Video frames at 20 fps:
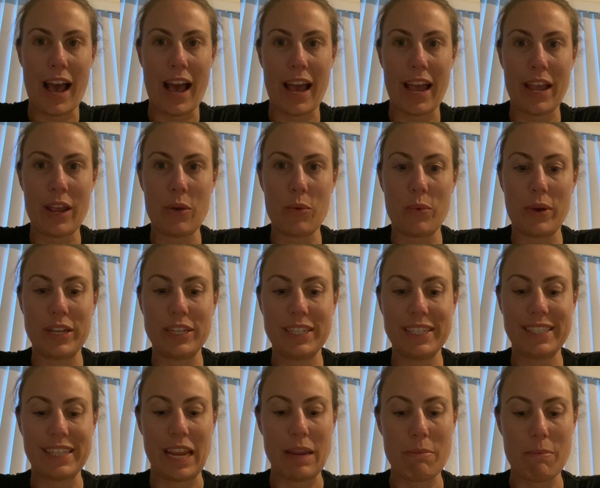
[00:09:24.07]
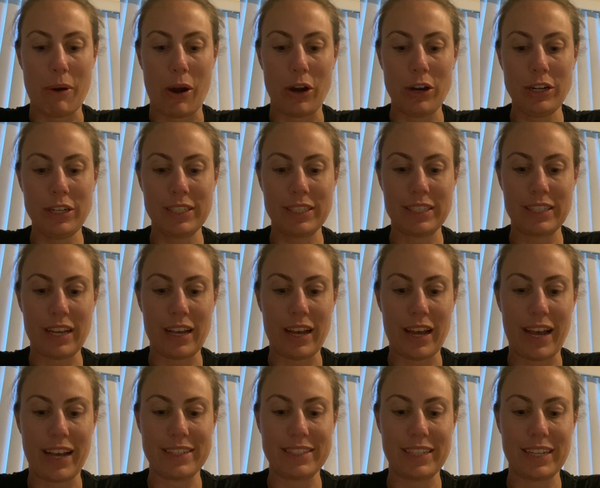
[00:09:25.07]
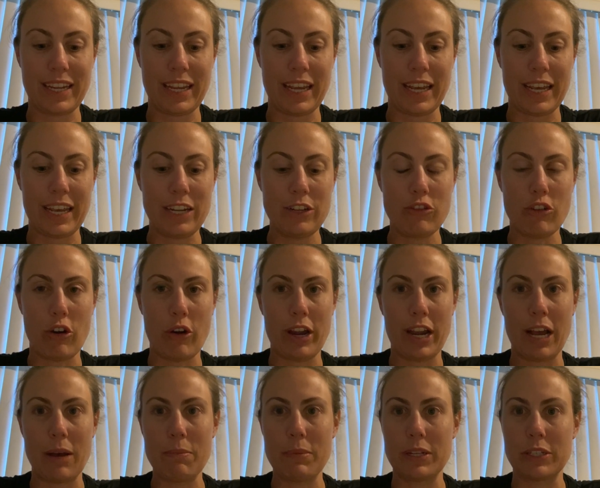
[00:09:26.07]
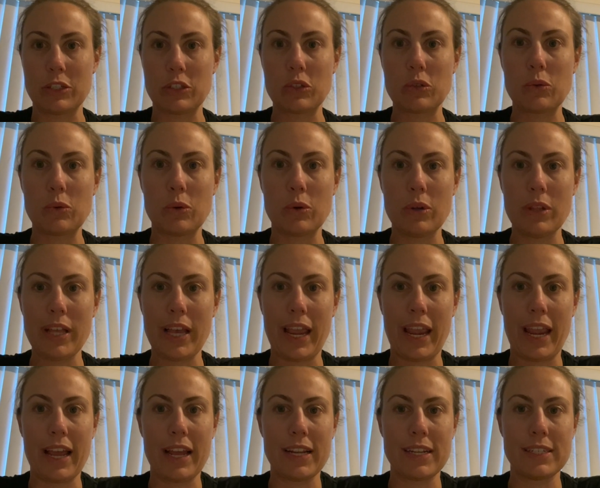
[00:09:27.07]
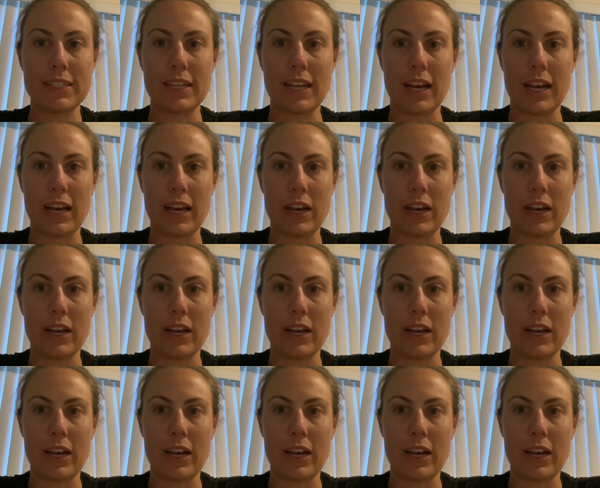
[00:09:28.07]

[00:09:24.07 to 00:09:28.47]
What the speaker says: I went to St. Mark's as a kid growing up in school, and